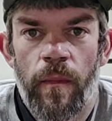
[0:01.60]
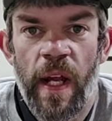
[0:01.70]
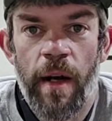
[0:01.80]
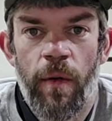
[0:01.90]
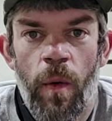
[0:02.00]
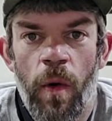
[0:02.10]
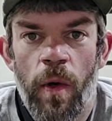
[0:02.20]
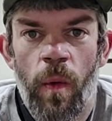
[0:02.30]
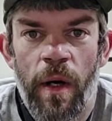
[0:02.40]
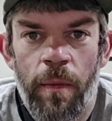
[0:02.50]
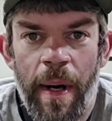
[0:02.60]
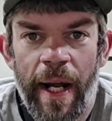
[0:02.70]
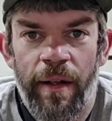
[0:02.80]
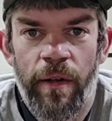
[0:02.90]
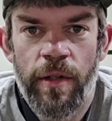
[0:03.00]
Hey everyone, welcome
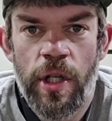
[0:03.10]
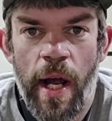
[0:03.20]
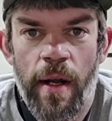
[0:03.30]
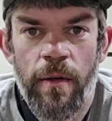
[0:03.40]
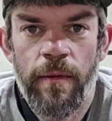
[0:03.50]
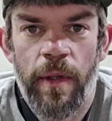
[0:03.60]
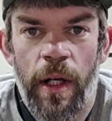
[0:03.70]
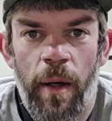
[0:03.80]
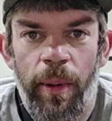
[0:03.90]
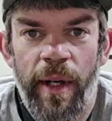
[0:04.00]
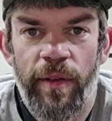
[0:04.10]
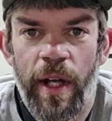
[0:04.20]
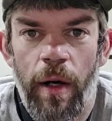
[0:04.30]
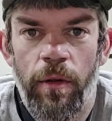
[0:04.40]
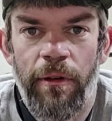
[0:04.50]
back to the channel. Please
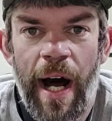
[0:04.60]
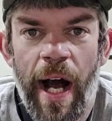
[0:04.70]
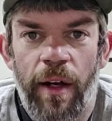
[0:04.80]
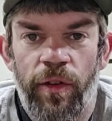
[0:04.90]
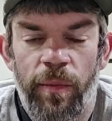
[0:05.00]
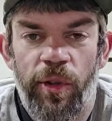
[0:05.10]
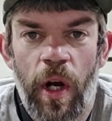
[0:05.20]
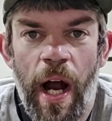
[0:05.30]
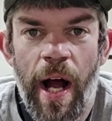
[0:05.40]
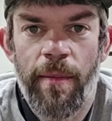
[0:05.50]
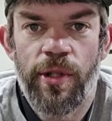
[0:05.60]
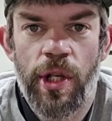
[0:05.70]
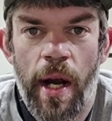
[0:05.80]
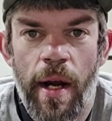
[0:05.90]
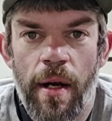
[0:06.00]
go like, subscribe,
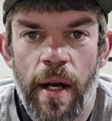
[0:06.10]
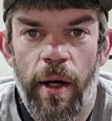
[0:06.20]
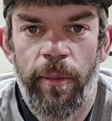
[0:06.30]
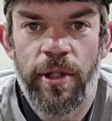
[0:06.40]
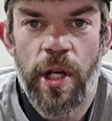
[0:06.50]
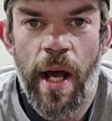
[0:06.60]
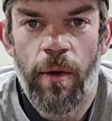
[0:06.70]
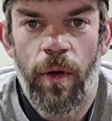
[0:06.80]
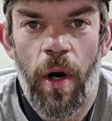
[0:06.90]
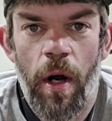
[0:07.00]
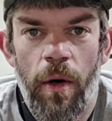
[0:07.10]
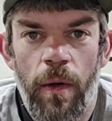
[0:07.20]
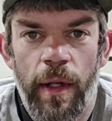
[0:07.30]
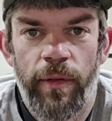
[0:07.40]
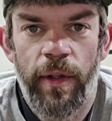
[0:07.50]
share, help the channel
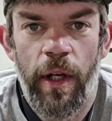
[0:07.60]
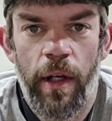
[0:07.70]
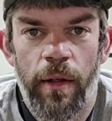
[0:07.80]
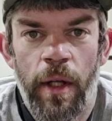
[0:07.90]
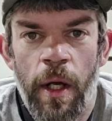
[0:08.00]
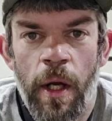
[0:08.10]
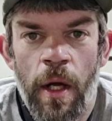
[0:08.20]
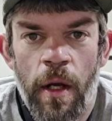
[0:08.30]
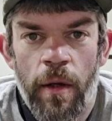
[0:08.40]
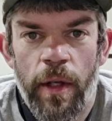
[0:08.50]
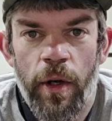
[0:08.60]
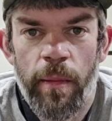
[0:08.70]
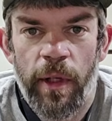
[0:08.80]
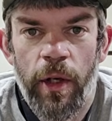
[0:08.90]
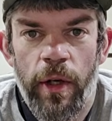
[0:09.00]
grow. It's
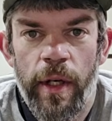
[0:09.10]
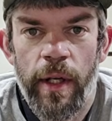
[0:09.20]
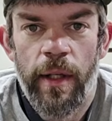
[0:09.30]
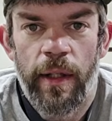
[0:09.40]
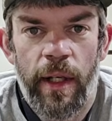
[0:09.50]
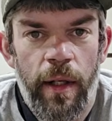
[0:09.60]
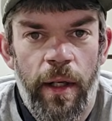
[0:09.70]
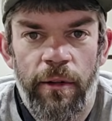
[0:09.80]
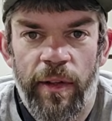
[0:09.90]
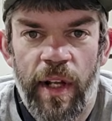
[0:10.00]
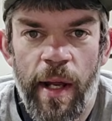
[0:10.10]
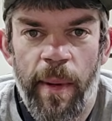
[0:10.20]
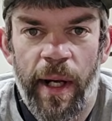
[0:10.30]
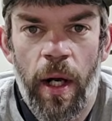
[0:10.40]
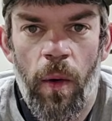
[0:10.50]
doing good. Let's keep
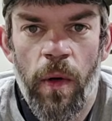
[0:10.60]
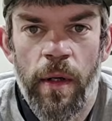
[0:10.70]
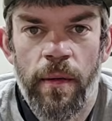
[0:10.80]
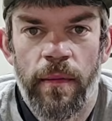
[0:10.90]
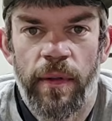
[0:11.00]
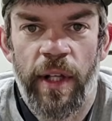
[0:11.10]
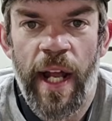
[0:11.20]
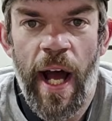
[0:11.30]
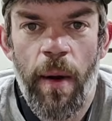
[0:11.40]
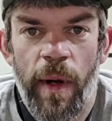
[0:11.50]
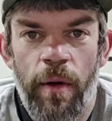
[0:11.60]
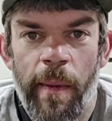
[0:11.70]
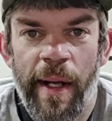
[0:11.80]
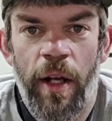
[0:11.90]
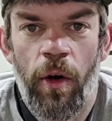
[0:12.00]
it going. Today we're going
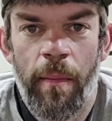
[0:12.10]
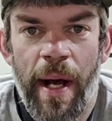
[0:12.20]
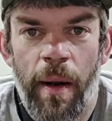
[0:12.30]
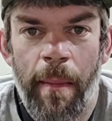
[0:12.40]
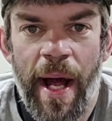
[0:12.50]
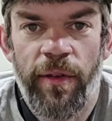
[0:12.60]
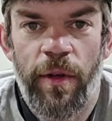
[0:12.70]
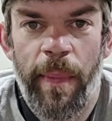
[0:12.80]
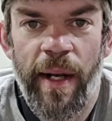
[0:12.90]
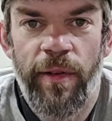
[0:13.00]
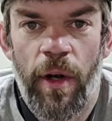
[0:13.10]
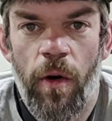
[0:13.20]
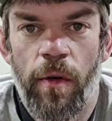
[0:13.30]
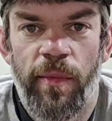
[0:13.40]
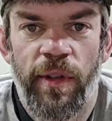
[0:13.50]
to be talking about a Masterpiece
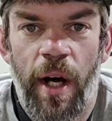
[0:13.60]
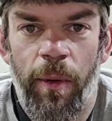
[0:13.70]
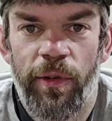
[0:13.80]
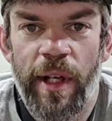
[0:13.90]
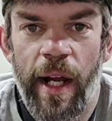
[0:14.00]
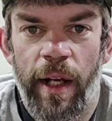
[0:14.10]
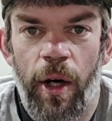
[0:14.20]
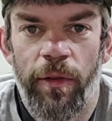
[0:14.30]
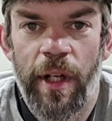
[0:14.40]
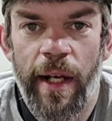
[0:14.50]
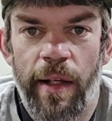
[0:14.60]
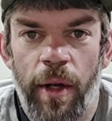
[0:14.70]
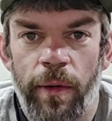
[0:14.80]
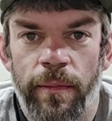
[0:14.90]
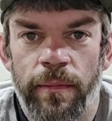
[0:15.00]
Arms double stack. Y'all stay
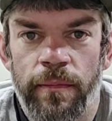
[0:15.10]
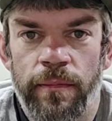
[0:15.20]
tuned.